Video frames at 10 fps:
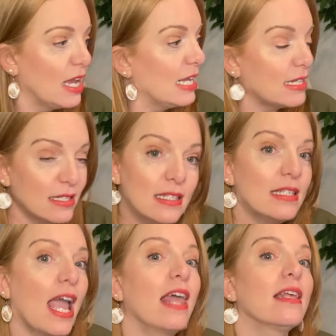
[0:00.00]
doesn't
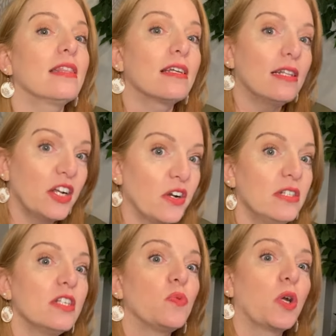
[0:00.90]
say that the
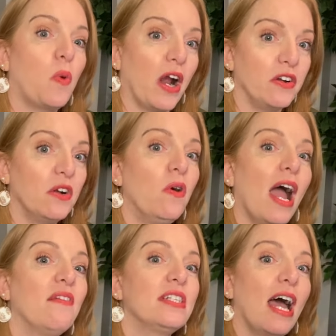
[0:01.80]
clearance is required. You don't
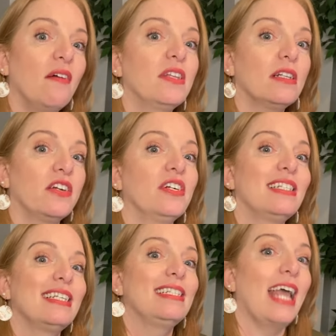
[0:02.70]
have to have the clearance
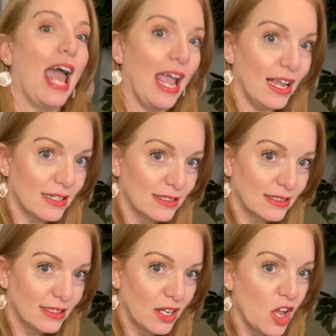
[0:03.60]
today,
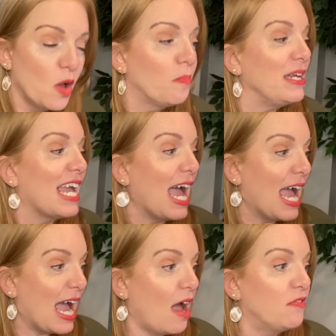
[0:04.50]
but you
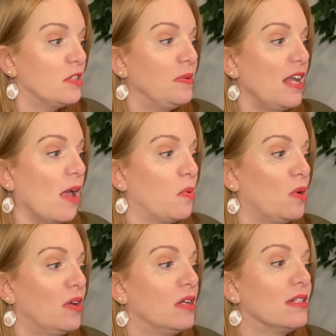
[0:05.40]
have to be
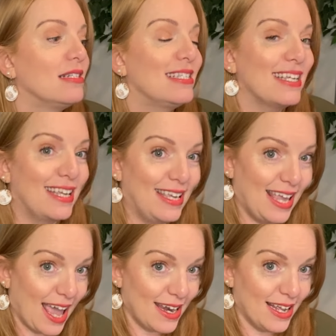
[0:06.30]
able to
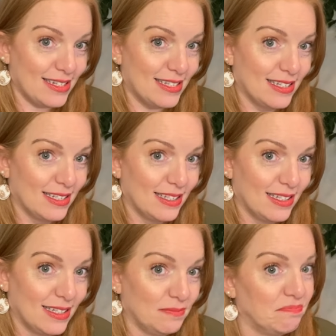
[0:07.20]
get it.
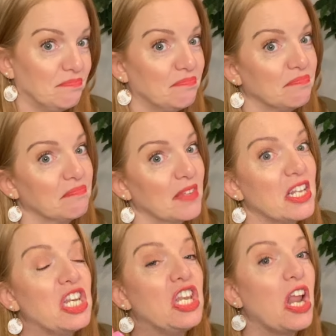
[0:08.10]

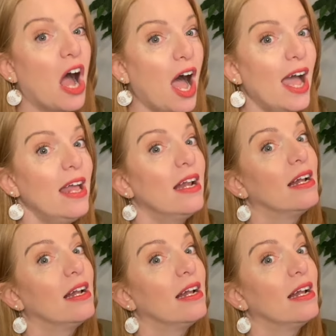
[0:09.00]
Not